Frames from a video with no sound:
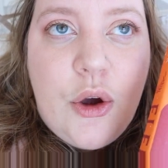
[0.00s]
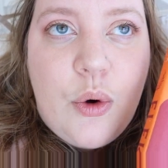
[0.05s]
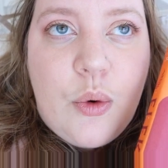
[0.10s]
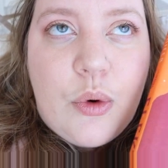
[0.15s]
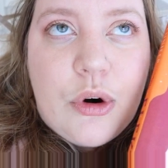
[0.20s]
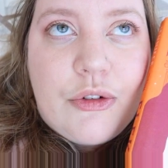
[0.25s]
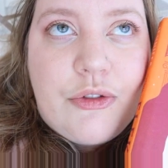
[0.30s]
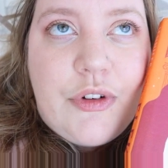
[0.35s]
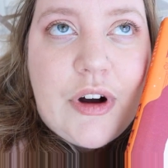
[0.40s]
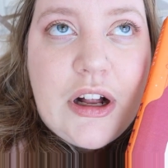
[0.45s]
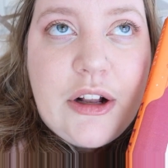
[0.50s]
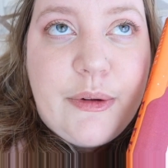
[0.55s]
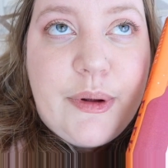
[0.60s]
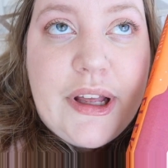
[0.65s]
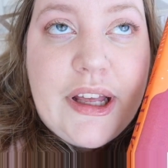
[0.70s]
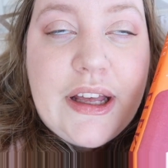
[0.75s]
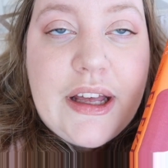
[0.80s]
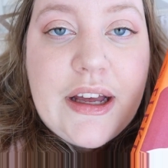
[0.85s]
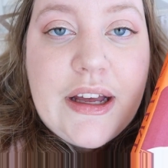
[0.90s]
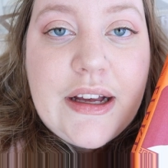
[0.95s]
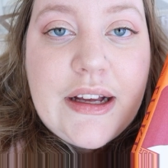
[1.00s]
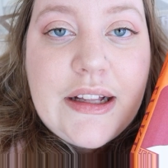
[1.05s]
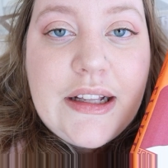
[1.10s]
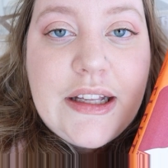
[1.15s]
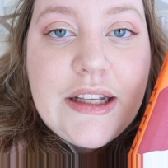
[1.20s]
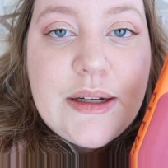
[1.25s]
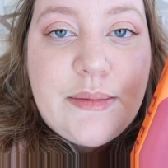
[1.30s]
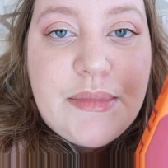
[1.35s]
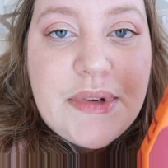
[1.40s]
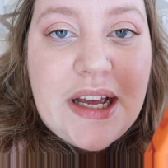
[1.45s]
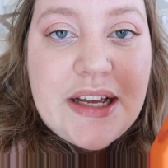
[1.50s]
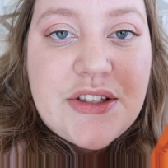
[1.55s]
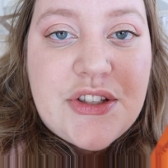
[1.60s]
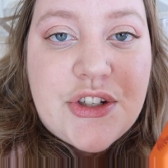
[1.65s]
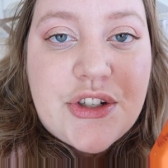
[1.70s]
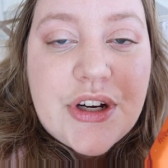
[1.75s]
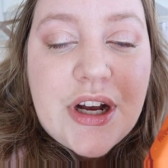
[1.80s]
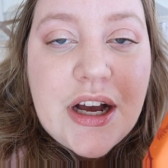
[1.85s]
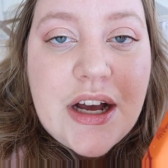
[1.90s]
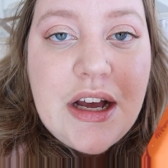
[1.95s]
We're following
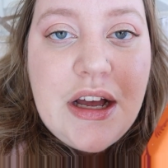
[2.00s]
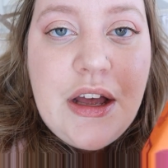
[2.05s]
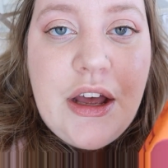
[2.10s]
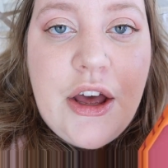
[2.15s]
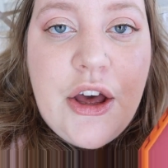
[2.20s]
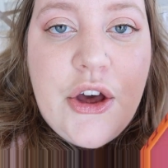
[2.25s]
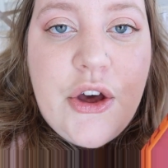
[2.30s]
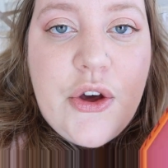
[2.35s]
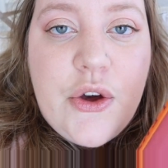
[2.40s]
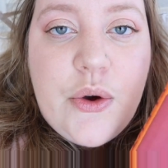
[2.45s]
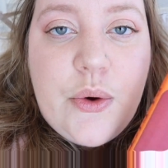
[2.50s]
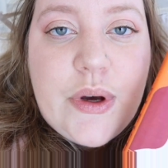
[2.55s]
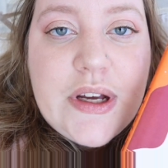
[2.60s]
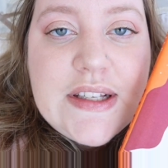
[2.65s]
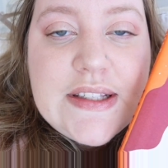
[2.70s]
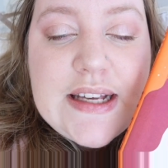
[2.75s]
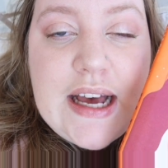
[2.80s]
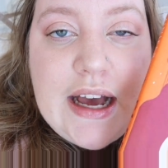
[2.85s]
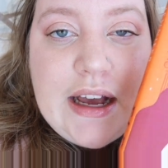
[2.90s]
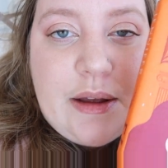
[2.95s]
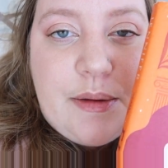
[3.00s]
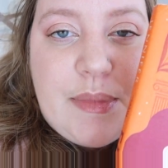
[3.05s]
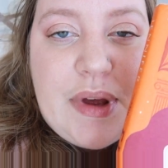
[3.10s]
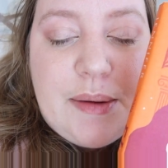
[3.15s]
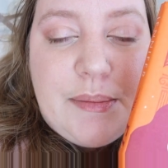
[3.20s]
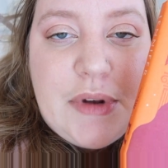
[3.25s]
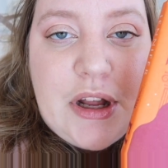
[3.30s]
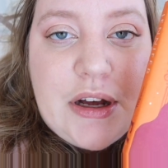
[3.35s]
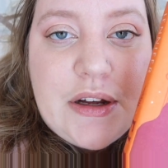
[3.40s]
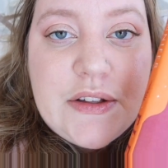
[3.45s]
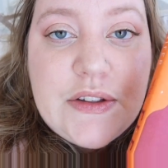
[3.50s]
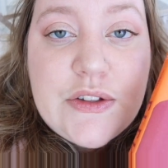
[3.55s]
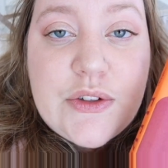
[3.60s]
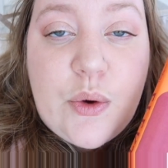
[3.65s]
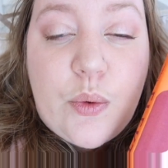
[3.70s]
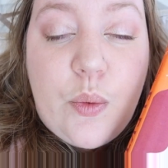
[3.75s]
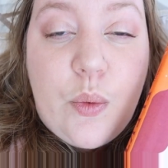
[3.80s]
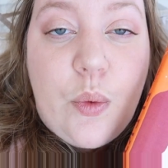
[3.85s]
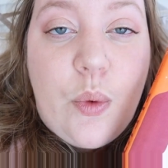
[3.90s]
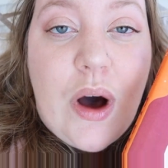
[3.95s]
Clytemnestra, who is Agamemnon's
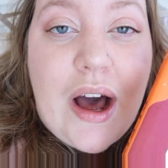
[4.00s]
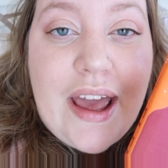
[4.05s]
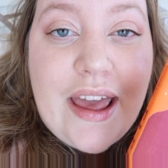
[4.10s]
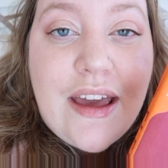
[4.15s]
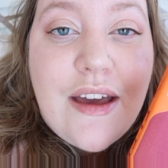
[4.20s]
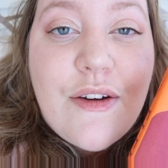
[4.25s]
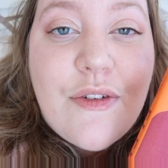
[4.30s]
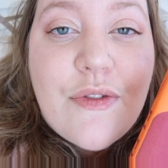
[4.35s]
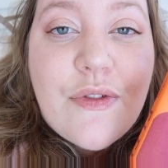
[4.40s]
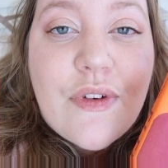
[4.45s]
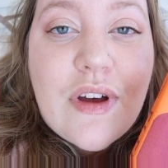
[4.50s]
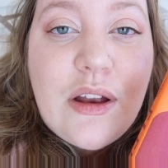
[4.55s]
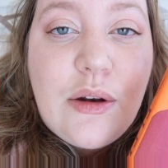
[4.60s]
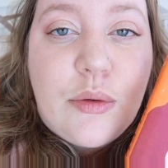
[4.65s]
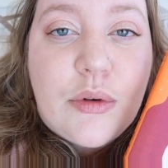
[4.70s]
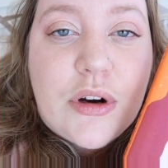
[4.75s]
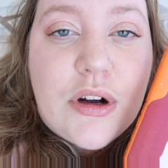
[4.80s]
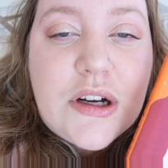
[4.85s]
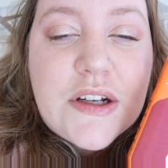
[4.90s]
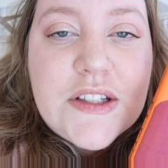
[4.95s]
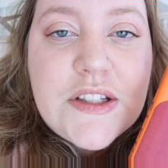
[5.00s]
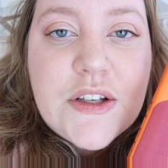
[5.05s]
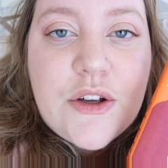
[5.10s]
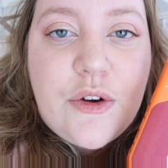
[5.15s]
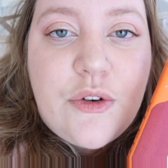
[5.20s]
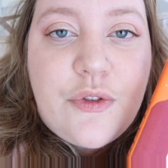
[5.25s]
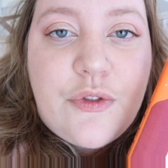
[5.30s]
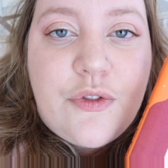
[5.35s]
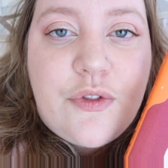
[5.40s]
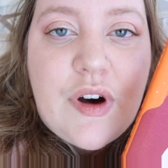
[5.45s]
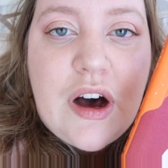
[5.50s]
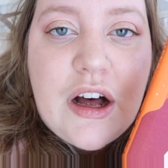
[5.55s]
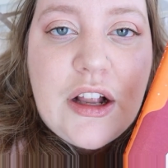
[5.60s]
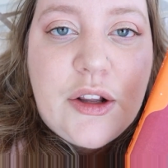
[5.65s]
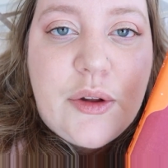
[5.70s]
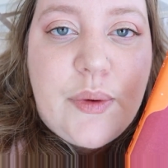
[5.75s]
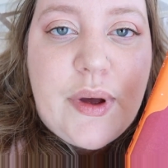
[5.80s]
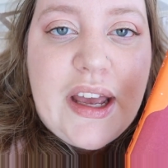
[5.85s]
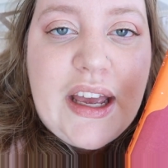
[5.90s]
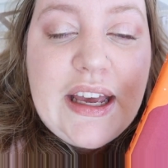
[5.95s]
wife, and we're also
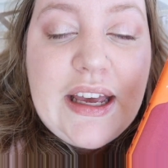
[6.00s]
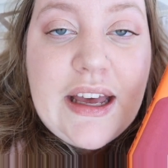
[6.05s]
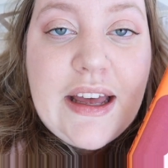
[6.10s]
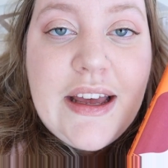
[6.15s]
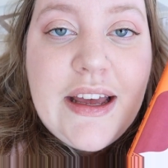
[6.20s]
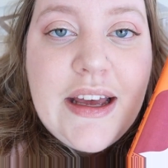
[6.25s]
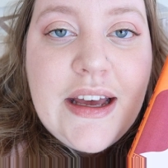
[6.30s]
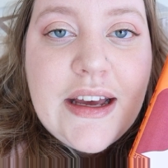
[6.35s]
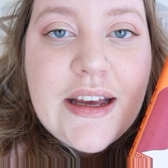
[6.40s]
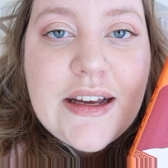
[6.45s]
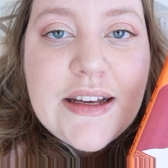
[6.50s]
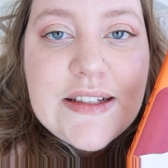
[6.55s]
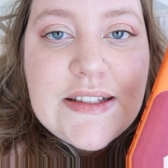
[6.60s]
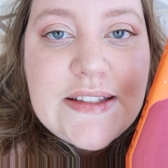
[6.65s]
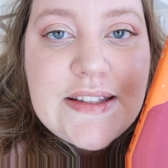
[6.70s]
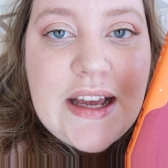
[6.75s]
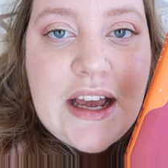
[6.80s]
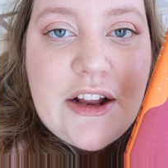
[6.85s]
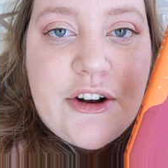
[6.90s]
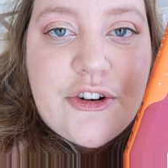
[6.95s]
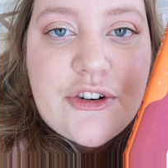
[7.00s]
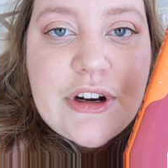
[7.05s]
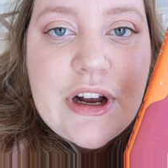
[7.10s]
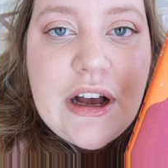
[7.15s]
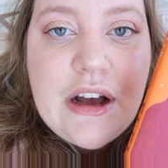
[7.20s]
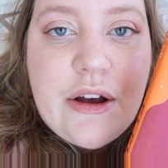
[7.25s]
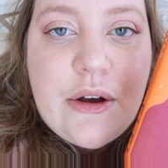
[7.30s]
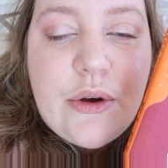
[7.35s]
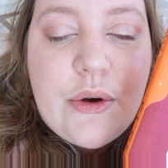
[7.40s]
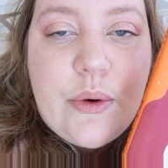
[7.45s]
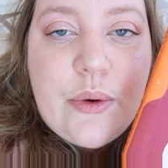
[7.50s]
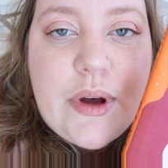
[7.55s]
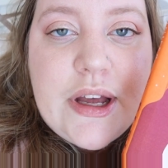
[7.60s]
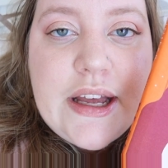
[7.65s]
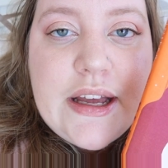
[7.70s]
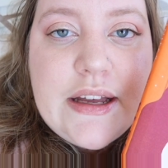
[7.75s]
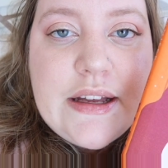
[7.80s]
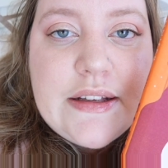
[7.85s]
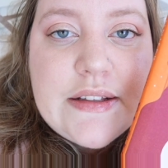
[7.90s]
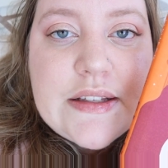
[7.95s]
following Cassandra, who
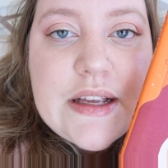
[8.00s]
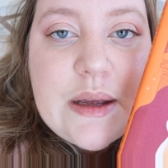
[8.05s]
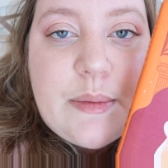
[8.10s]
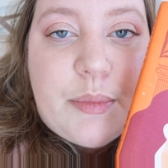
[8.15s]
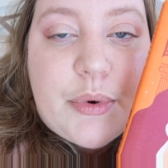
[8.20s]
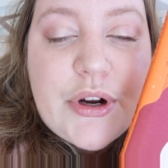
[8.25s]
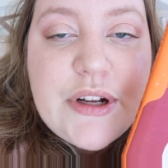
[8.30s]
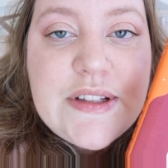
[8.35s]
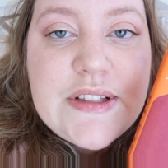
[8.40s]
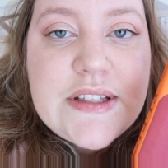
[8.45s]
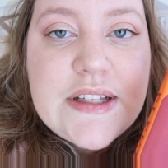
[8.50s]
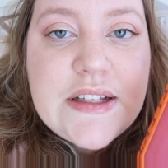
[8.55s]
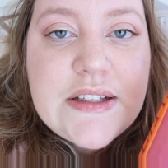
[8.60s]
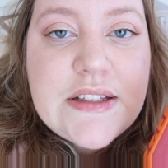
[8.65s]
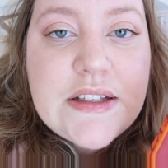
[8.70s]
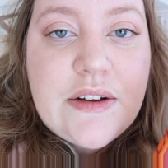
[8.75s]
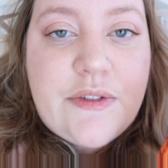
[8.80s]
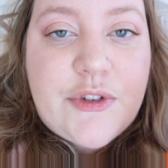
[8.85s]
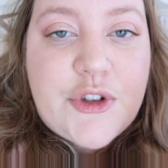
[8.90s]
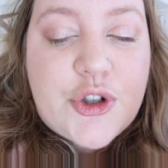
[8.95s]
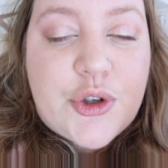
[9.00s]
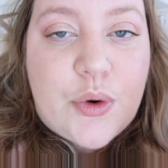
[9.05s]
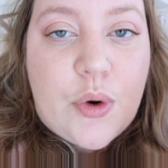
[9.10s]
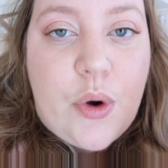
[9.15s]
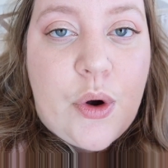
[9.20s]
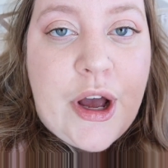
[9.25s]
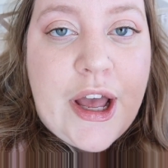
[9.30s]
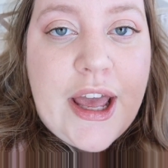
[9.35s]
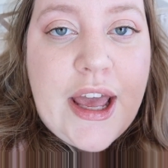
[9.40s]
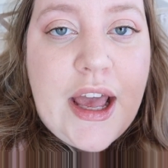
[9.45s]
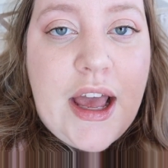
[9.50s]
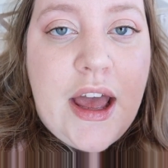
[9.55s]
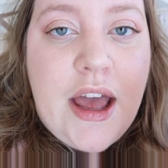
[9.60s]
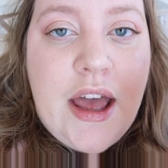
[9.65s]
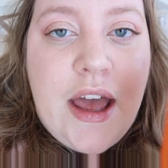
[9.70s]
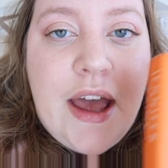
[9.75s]
is a princess of Troy.